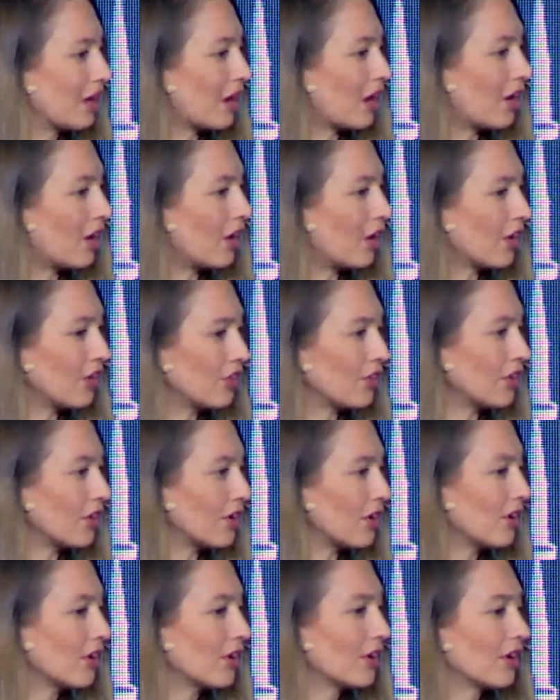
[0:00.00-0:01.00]
are
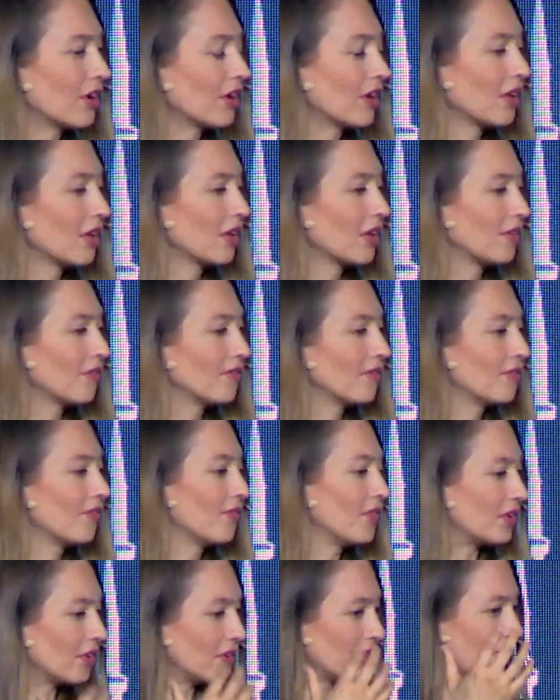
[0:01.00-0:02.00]
there
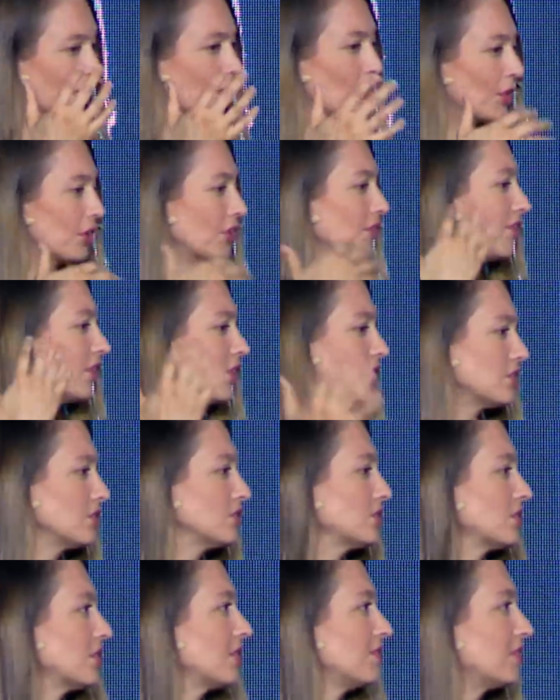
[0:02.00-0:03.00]
what are
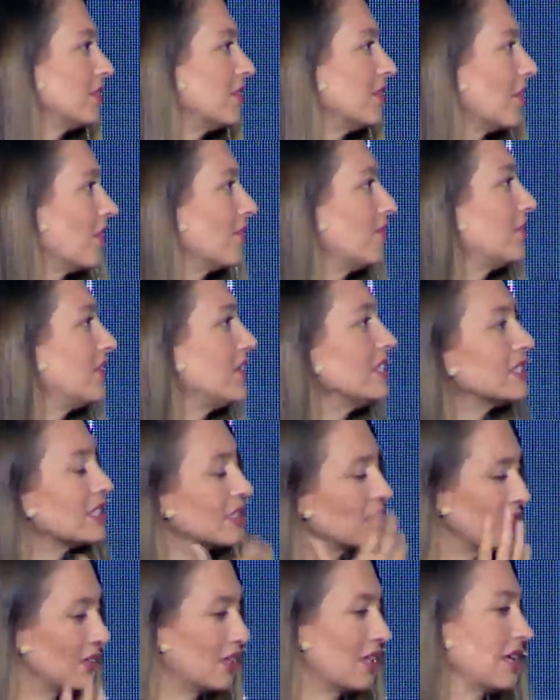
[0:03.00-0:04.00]
versions of
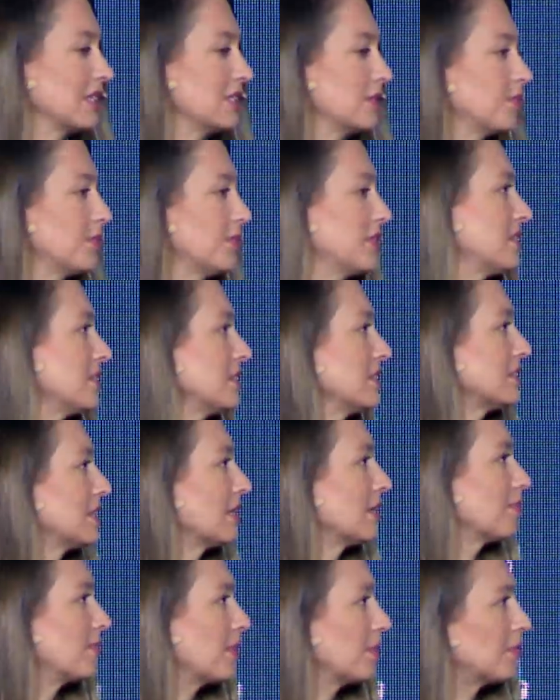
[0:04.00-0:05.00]
decentralized bridges
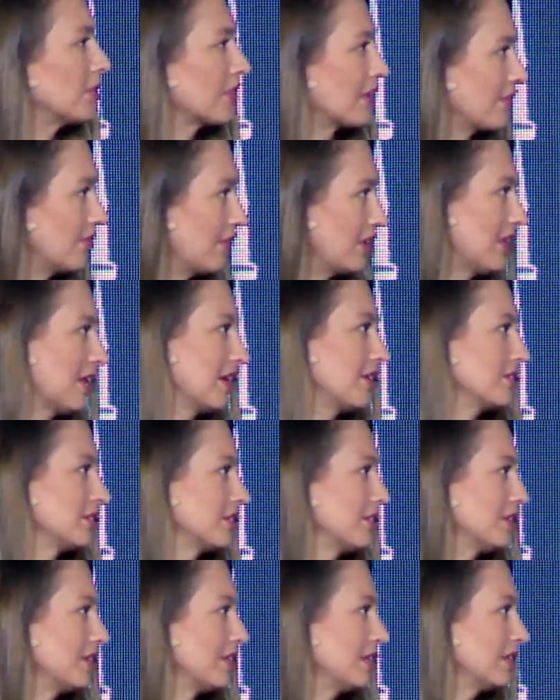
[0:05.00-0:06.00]
that people can rely
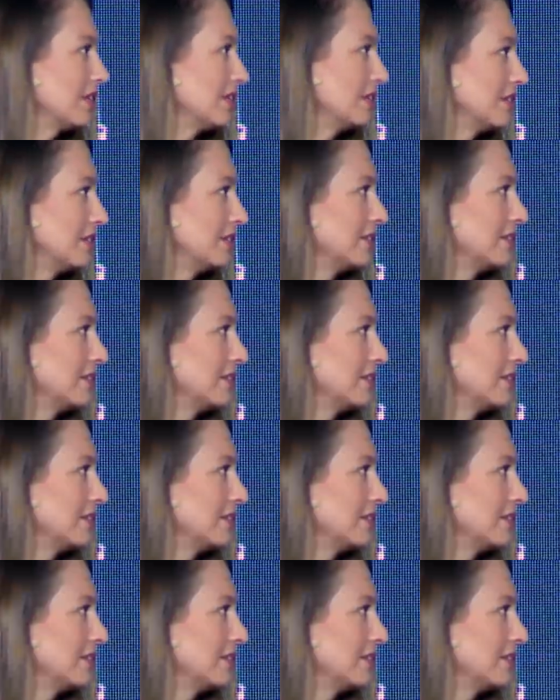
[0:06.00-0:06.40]
on today?